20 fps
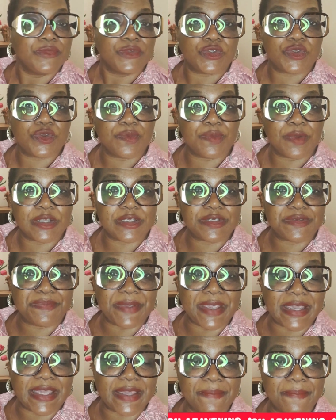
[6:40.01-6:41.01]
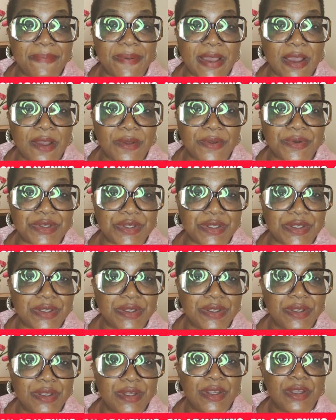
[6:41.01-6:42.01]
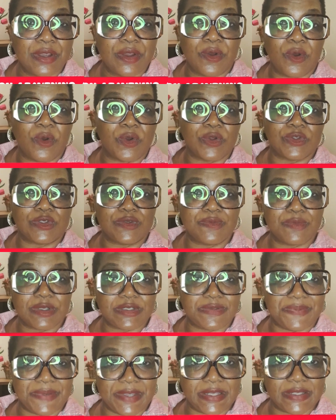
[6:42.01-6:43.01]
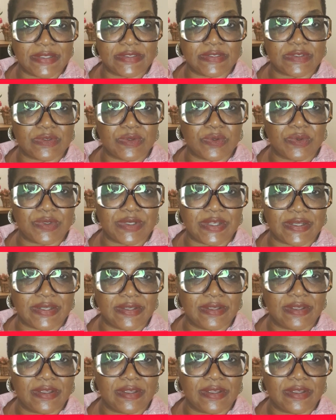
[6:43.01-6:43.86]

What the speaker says: Too much baking powder or too much baking soda